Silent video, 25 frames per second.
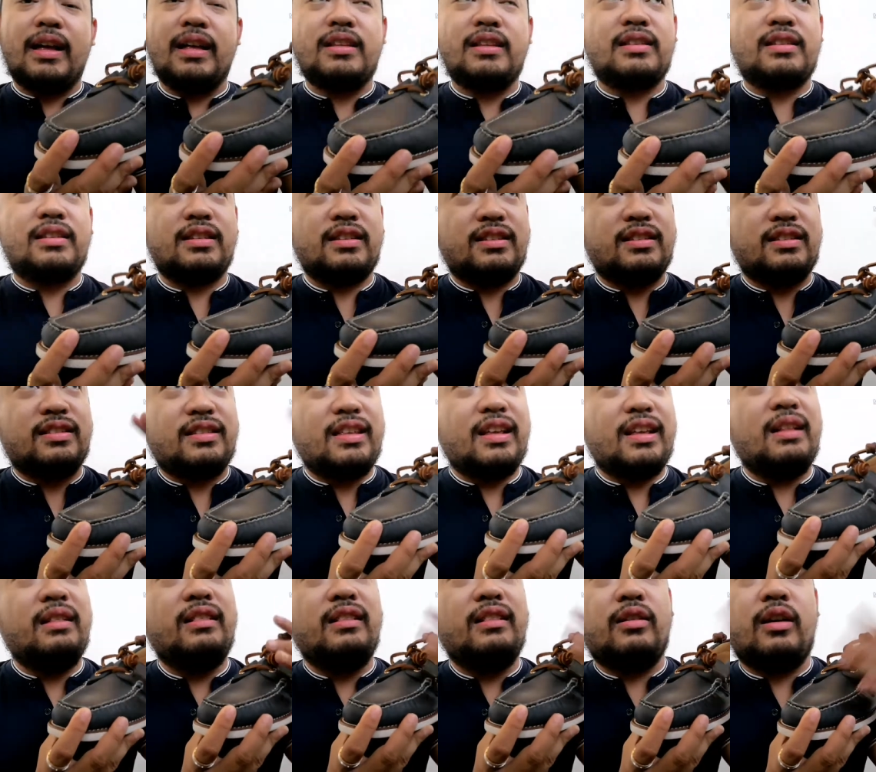
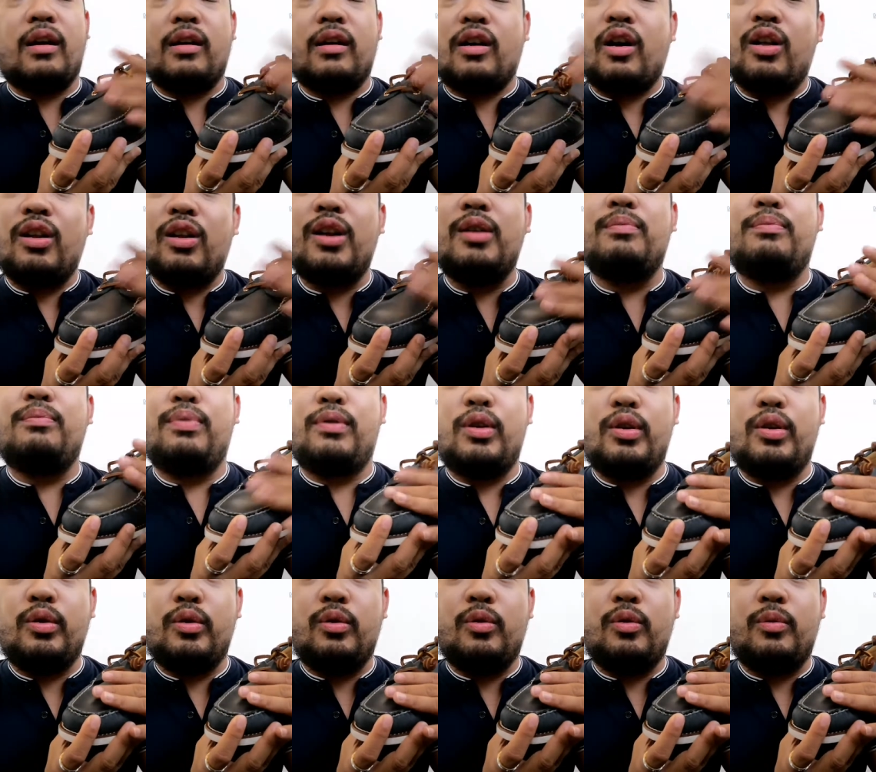still color
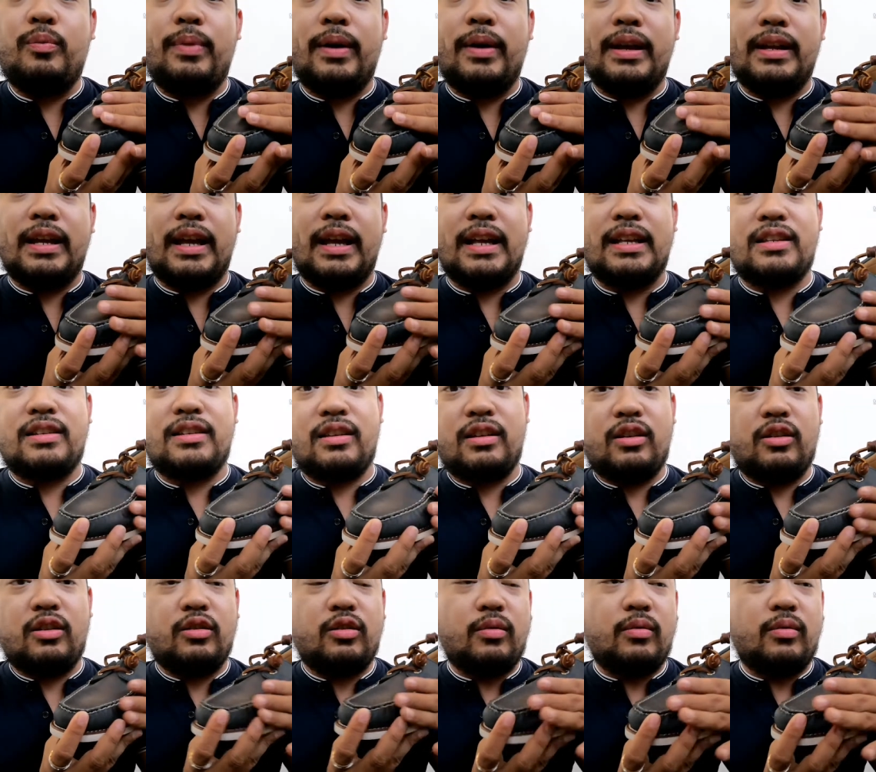blue, but it's
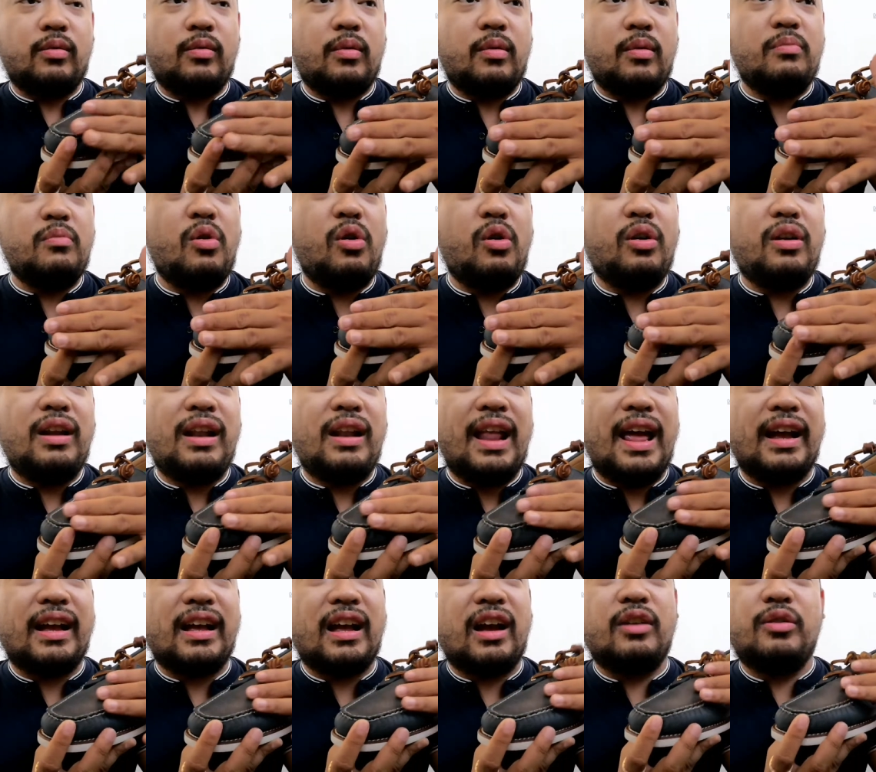more
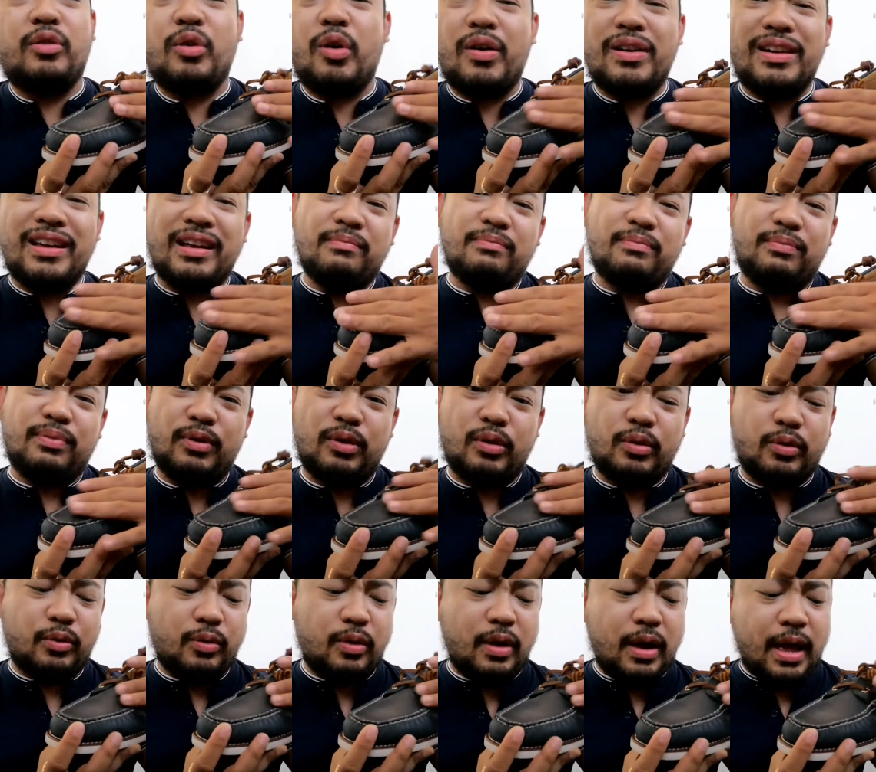like a royal
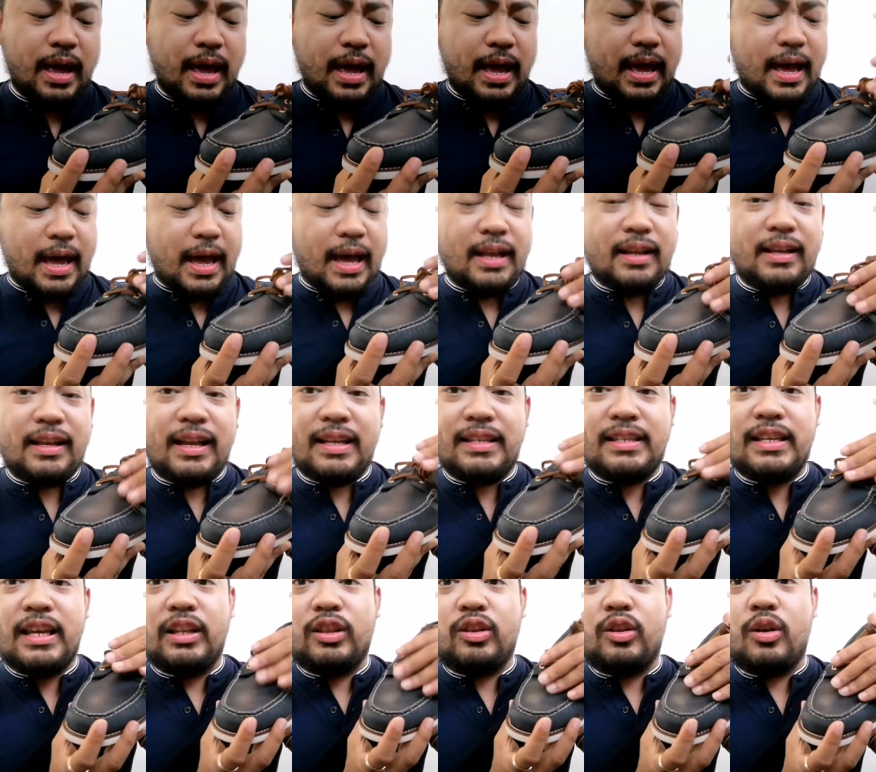blue. And
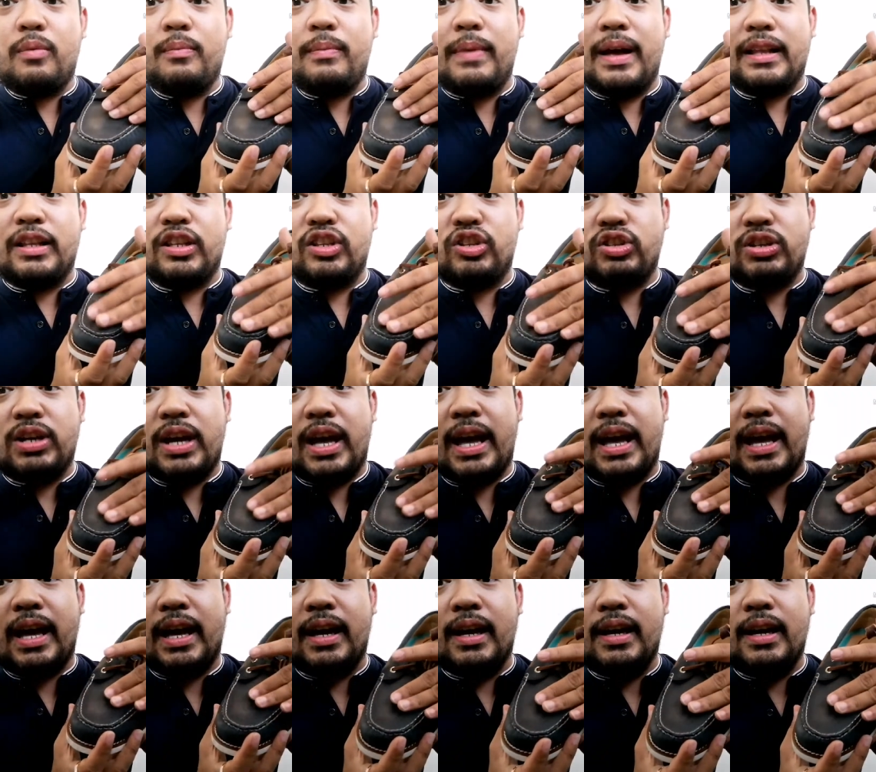kasi ito match
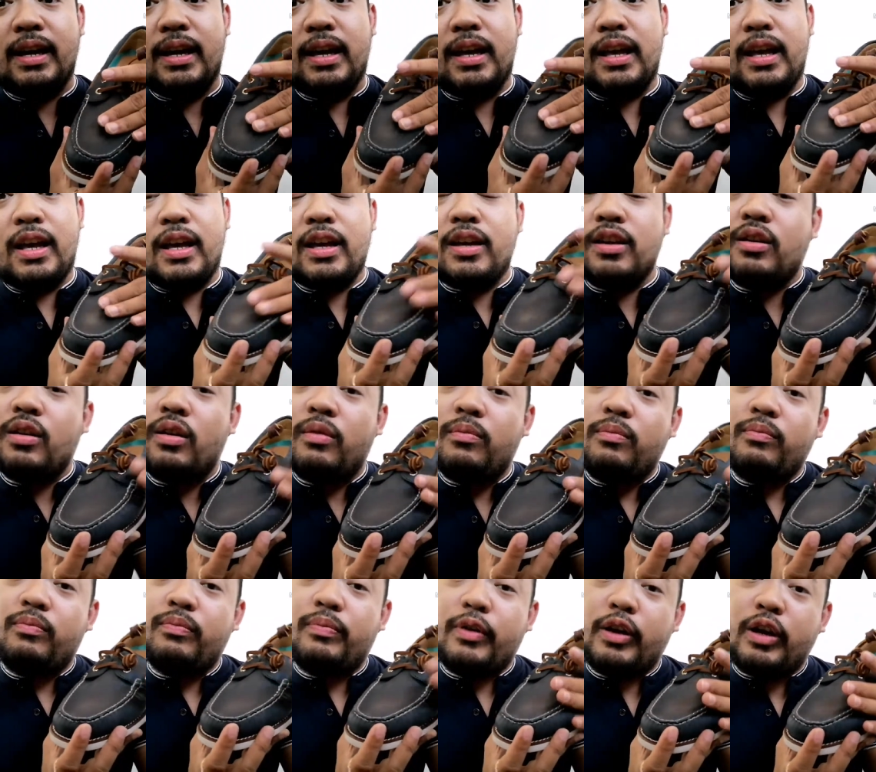eh.
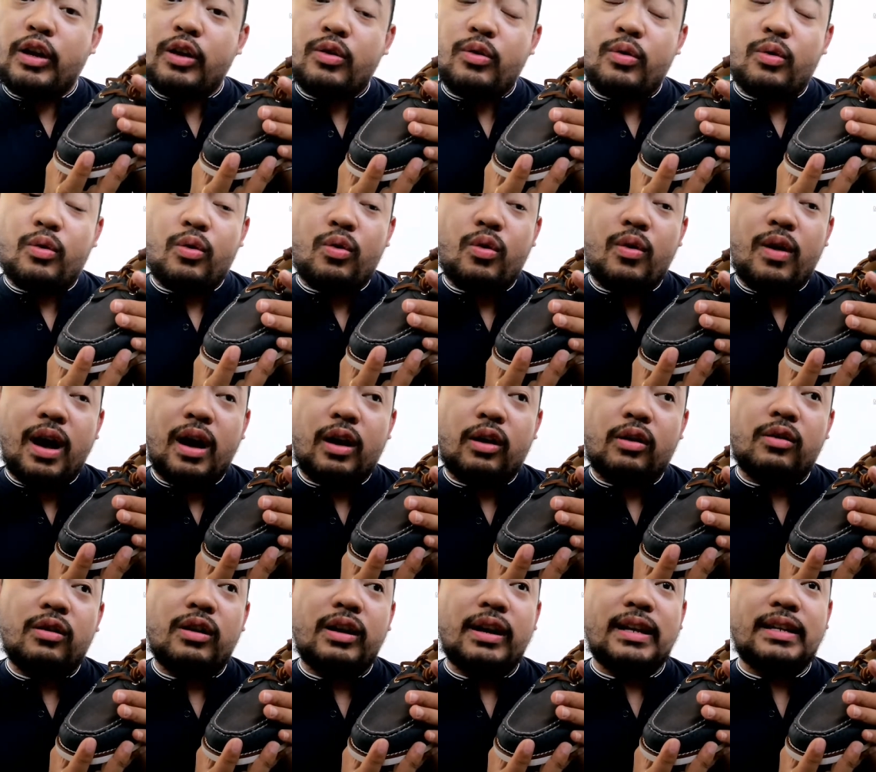Yung
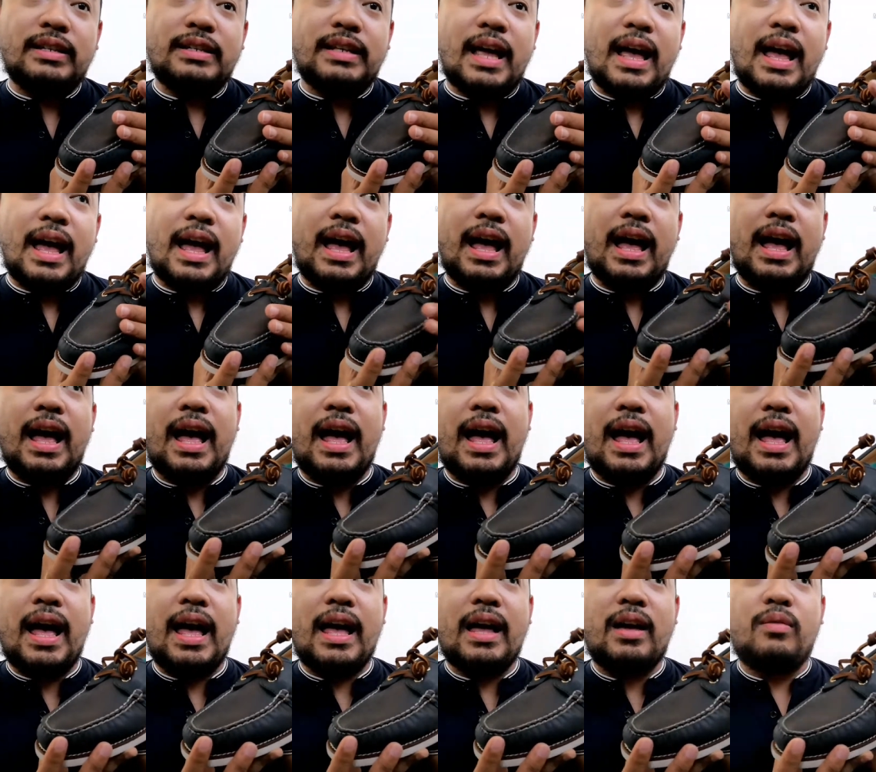kinukuha kong isa
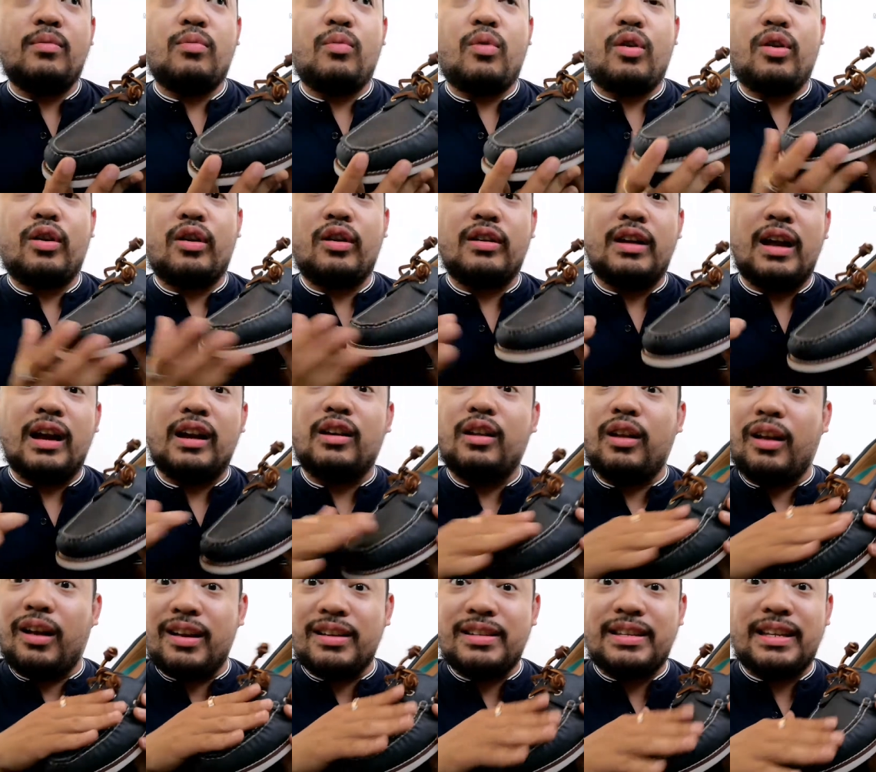ay more on a
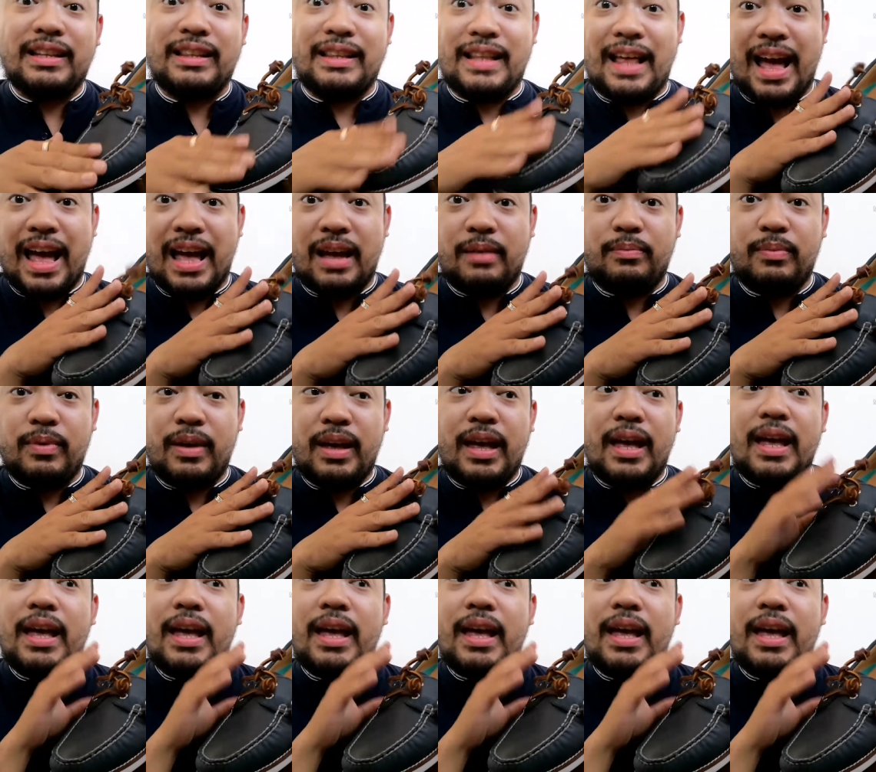glossy type.